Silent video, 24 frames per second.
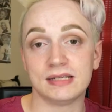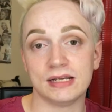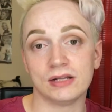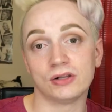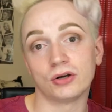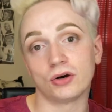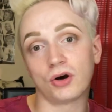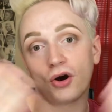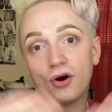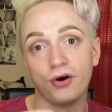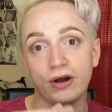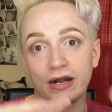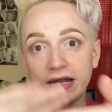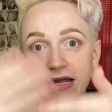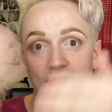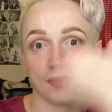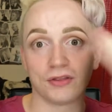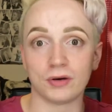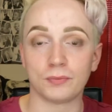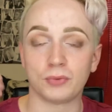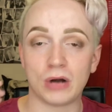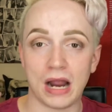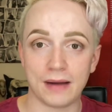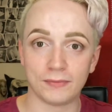or any other
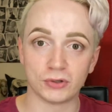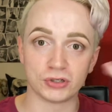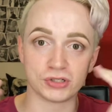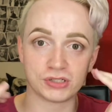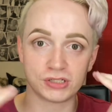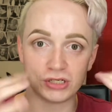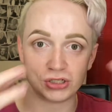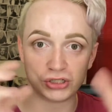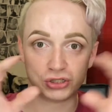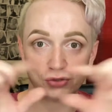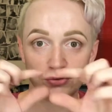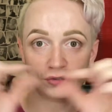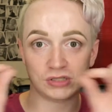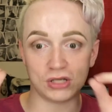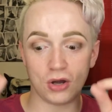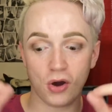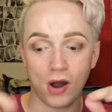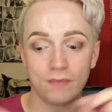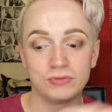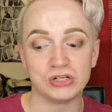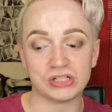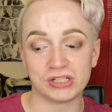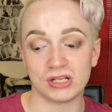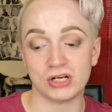primers to do so. I'm
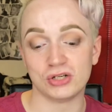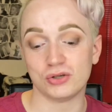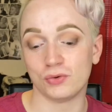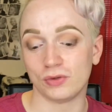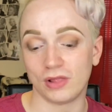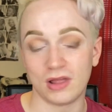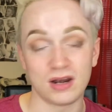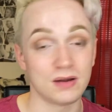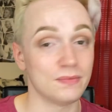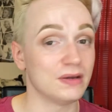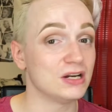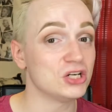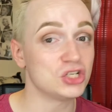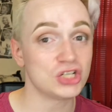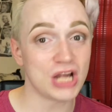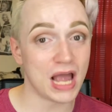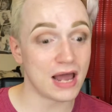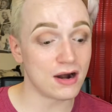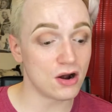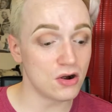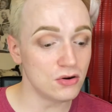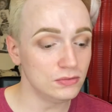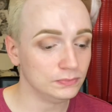just going to do a little bit of shadow.